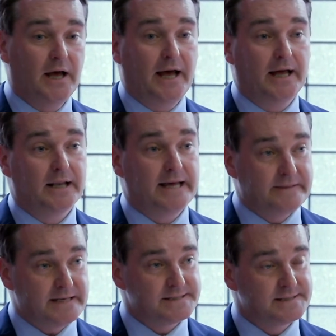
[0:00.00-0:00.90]

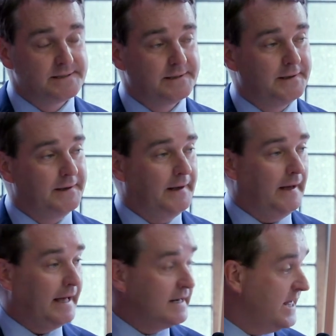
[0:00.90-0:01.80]
like this
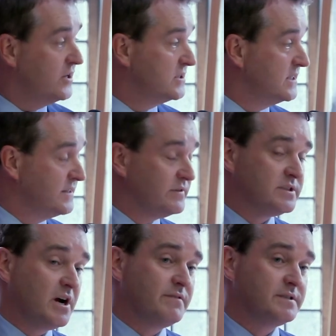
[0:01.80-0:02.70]
and leaders in the civil
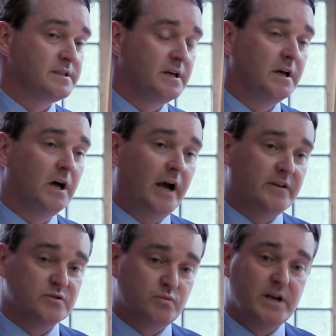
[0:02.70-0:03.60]
service, I
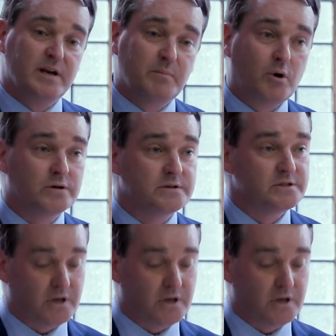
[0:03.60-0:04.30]
think is really important.